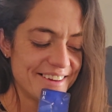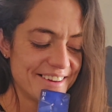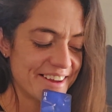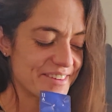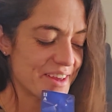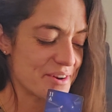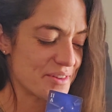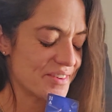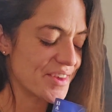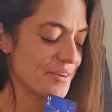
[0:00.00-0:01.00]
because I know
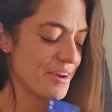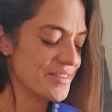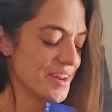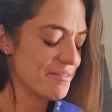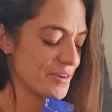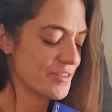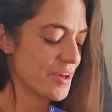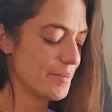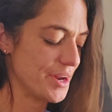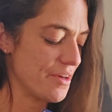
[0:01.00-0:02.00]
this is going to resonate for
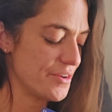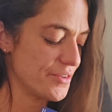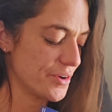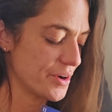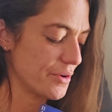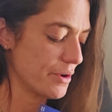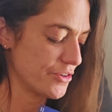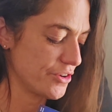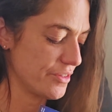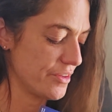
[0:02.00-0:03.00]
some and others are going to
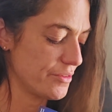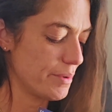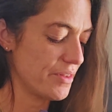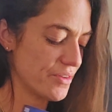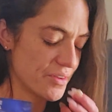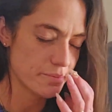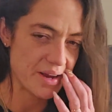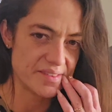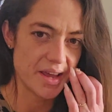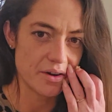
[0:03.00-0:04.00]
question this, but this is my
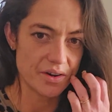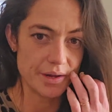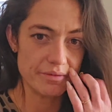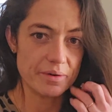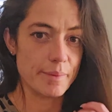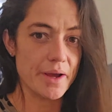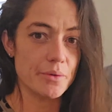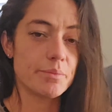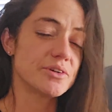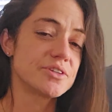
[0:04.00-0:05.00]
take on it from my own
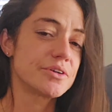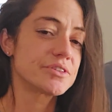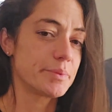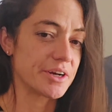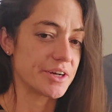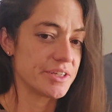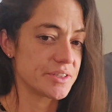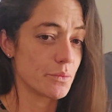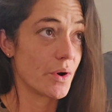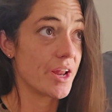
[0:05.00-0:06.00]
personal experience
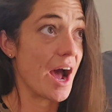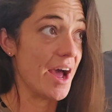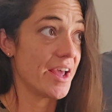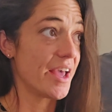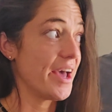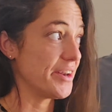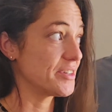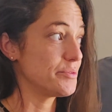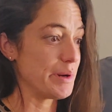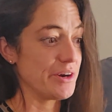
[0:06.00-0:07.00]
and what I had
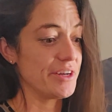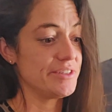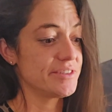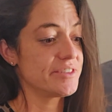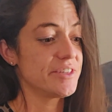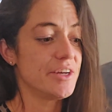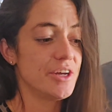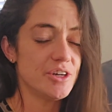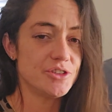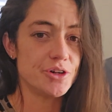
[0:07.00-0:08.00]
experienced
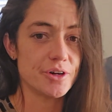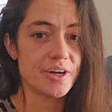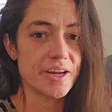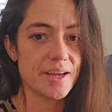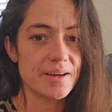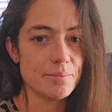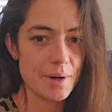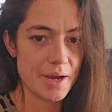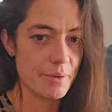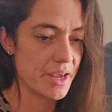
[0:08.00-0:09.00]
during
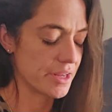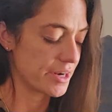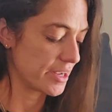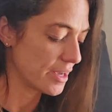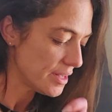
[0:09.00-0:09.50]
my awakening.